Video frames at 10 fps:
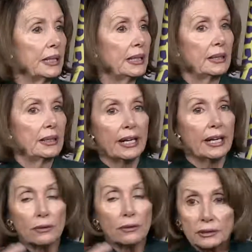
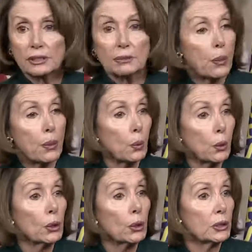heralded around the
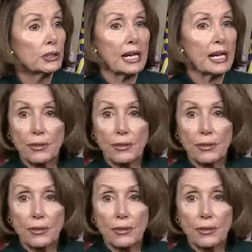world as